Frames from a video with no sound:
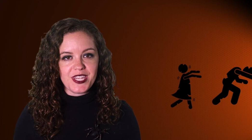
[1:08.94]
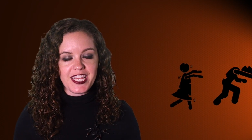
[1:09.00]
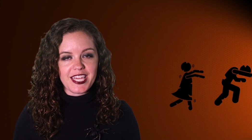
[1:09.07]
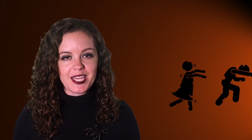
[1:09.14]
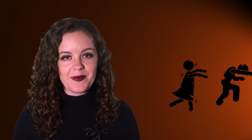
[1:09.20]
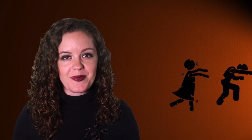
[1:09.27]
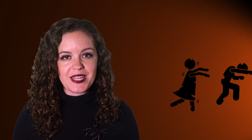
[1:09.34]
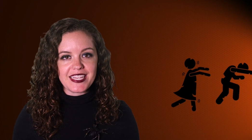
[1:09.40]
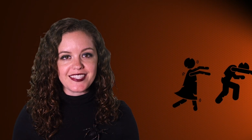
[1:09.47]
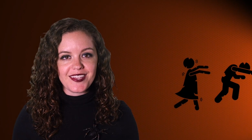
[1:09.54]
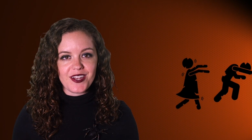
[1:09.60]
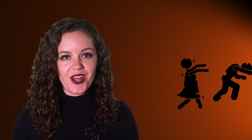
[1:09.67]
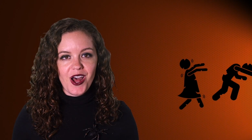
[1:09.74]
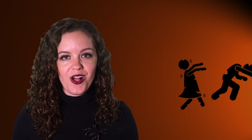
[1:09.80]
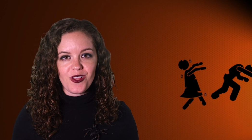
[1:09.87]
taking
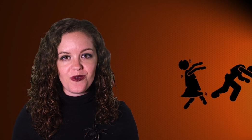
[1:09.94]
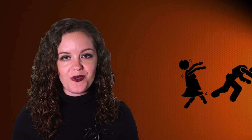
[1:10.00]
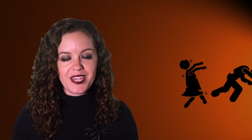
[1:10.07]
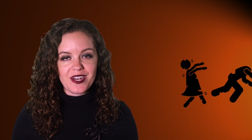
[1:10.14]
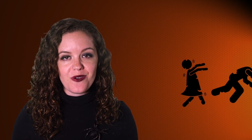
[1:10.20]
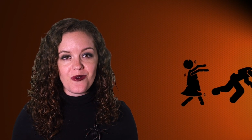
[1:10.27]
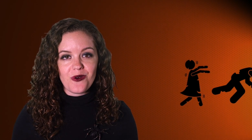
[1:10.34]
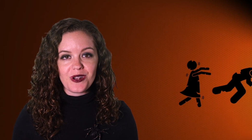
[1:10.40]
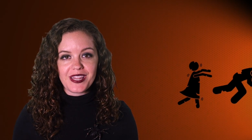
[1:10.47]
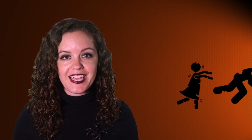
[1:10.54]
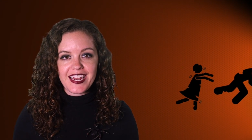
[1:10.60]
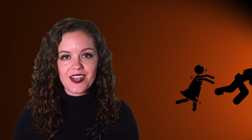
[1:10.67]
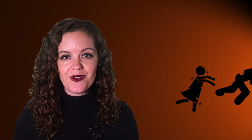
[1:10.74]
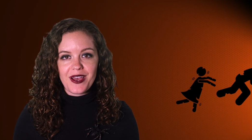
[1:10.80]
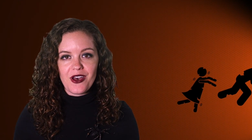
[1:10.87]
place on Halloween,
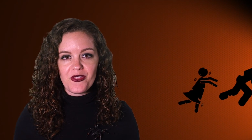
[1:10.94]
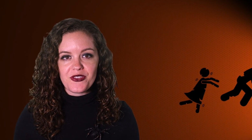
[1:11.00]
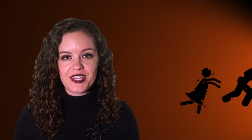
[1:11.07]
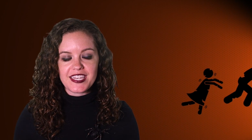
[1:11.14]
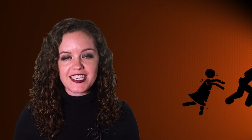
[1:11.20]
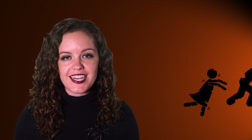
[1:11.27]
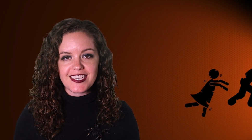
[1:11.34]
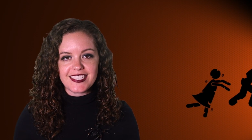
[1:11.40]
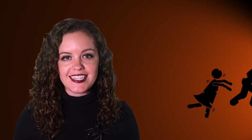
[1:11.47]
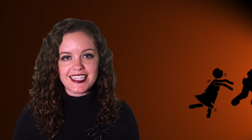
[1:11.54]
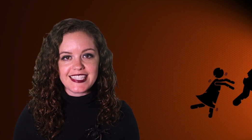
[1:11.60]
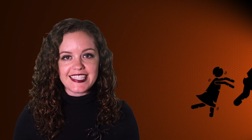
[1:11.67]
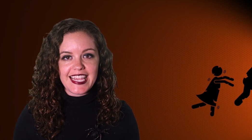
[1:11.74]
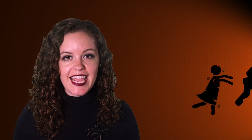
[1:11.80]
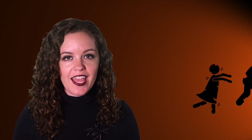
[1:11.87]
Orlando Health
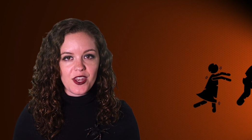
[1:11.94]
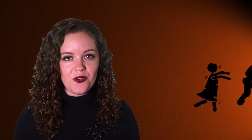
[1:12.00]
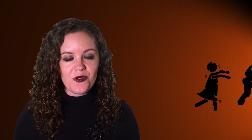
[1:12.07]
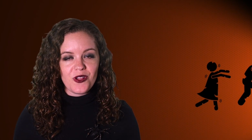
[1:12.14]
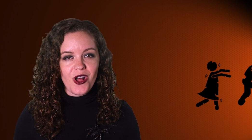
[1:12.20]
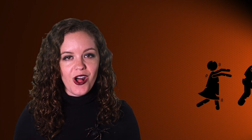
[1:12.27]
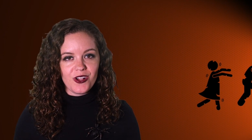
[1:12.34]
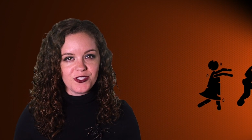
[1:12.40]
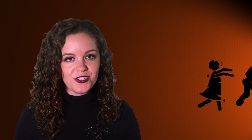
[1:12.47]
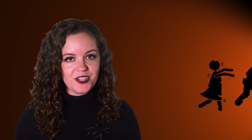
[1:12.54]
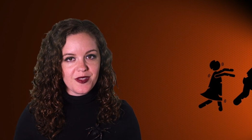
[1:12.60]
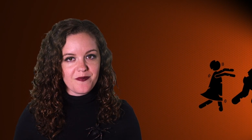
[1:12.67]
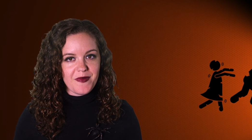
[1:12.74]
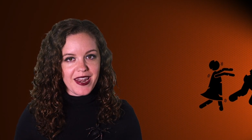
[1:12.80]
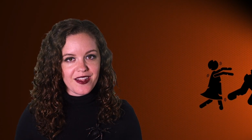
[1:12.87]
conducted its annual
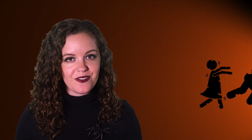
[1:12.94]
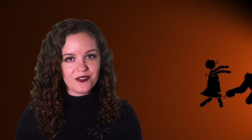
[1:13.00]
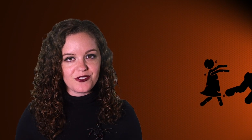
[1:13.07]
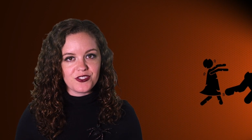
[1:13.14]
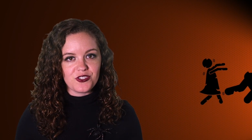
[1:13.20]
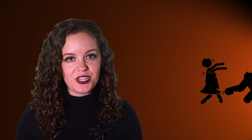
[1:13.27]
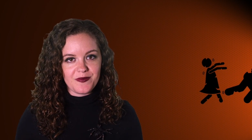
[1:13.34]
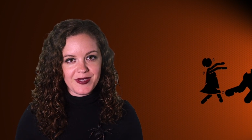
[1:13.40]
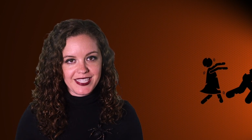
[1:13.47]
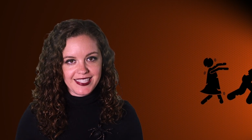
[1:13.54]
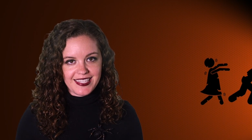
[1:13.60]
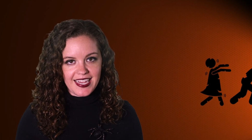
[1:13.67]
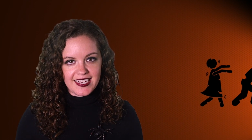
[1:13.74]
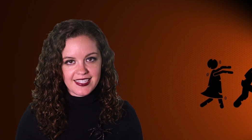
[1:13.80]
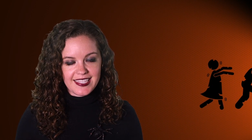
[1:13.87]
Alternate Medical Treatment
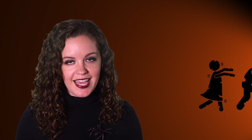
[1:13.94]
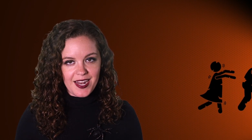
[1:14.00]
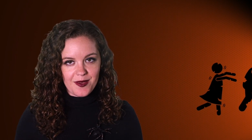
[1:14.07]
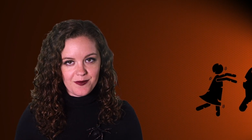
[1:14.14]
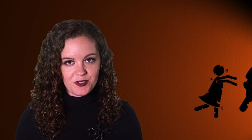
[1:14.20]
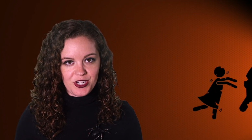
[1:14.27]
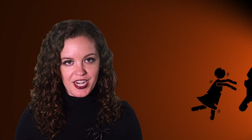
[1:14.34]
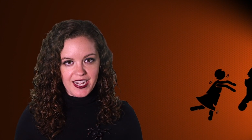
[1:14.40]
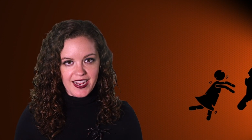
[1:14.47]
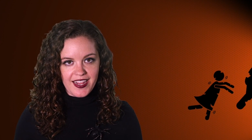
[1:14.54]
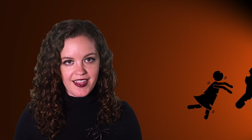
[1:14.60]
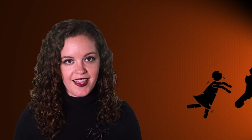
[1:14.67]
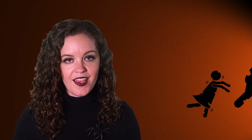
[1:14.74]
Site Setup Training,